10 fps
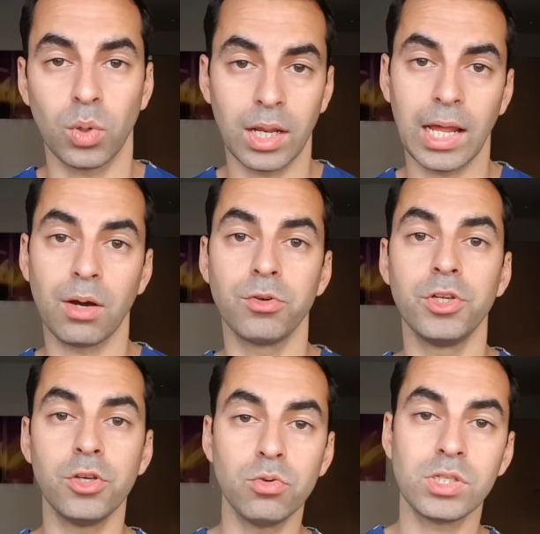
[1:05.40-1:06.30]
will allow
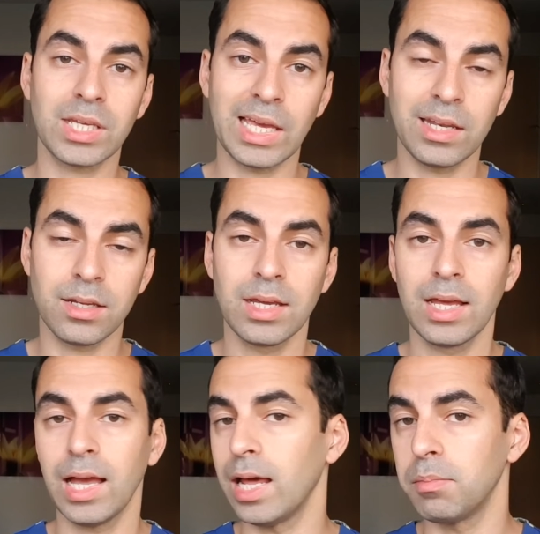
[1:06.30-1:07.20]
new skin
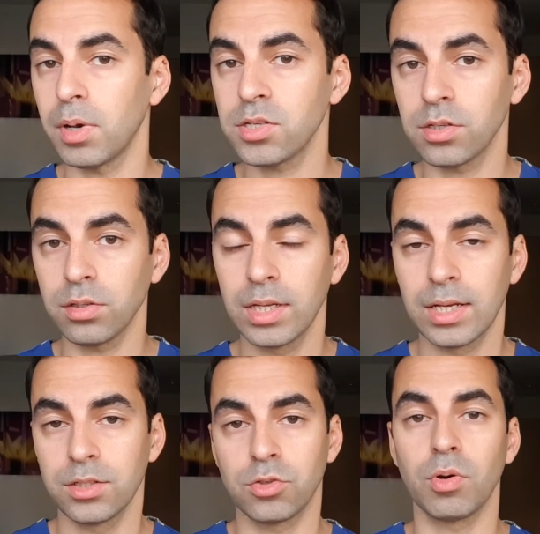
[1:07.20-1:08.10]
and muscle
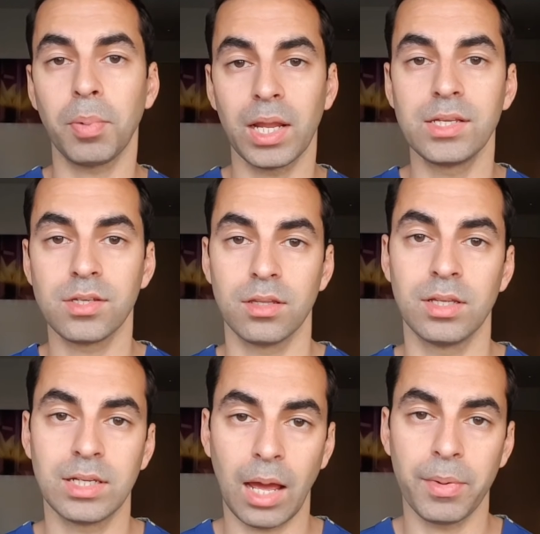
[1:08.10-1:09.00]
to replace the
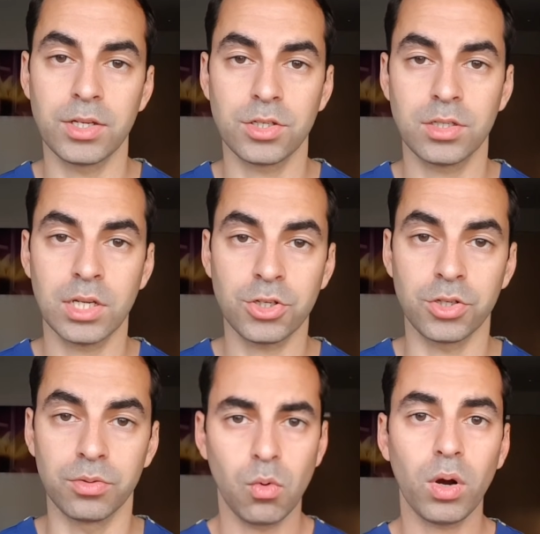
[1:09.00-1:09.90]
damaged
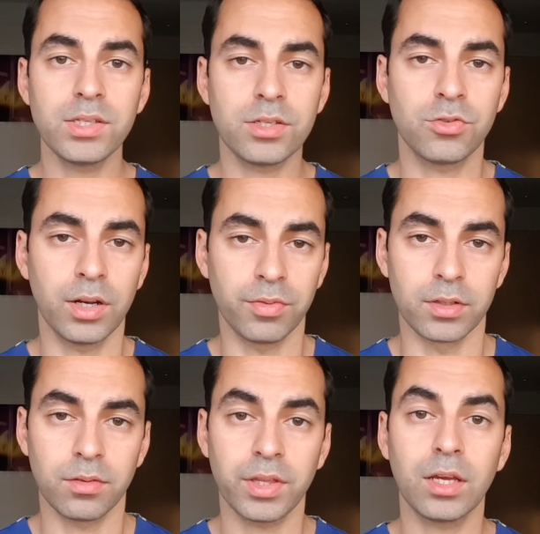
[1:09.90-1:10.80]
tissue. Why is this
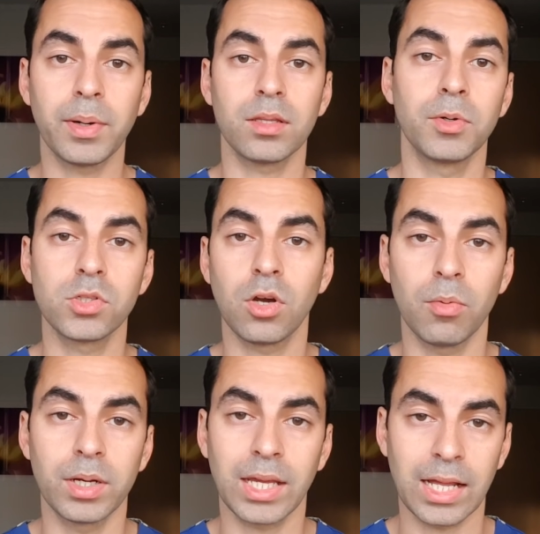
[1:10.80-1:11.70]
relevant? Think about the most
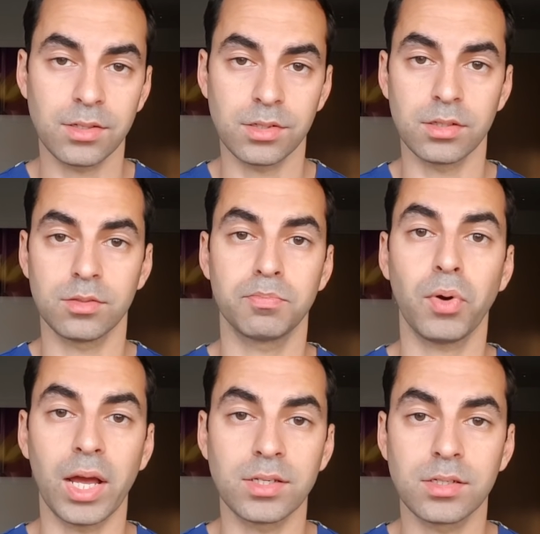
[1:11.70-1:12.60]
common cancers
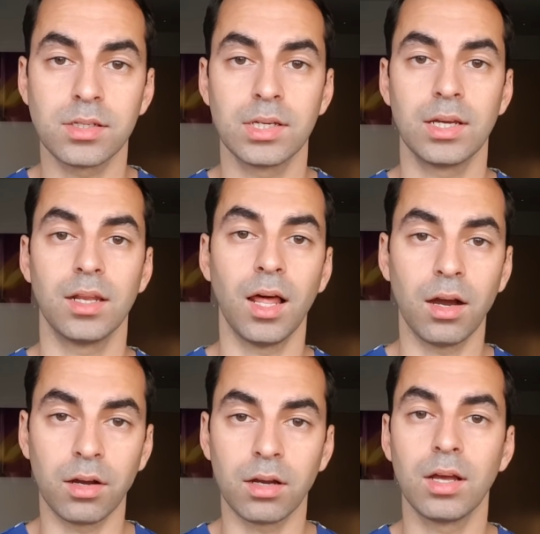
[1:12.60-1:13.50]
breast,
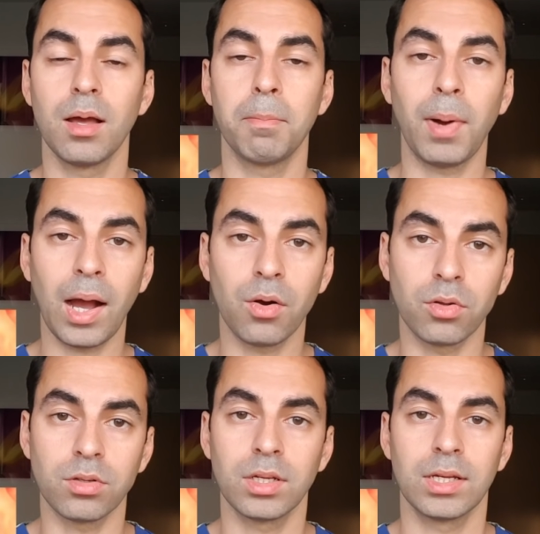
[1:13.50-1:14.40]
lung,
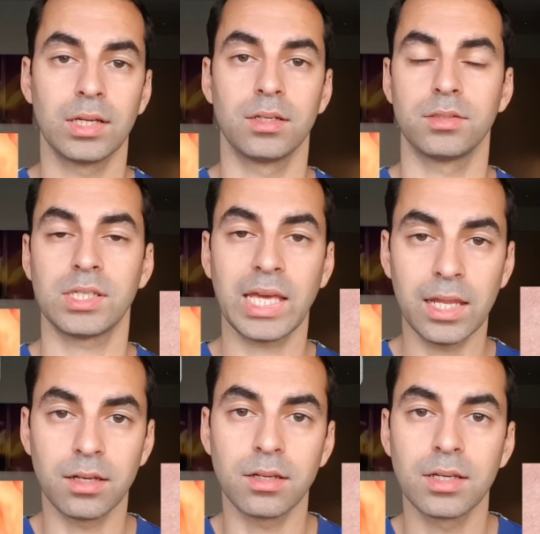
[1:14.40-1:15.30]
bowel,
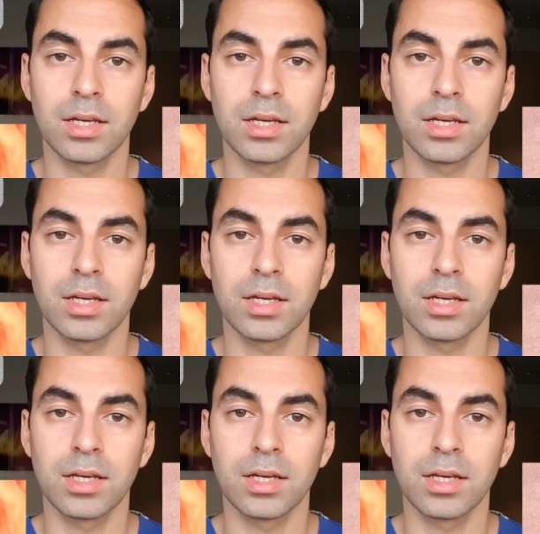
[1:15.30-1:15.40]
skin,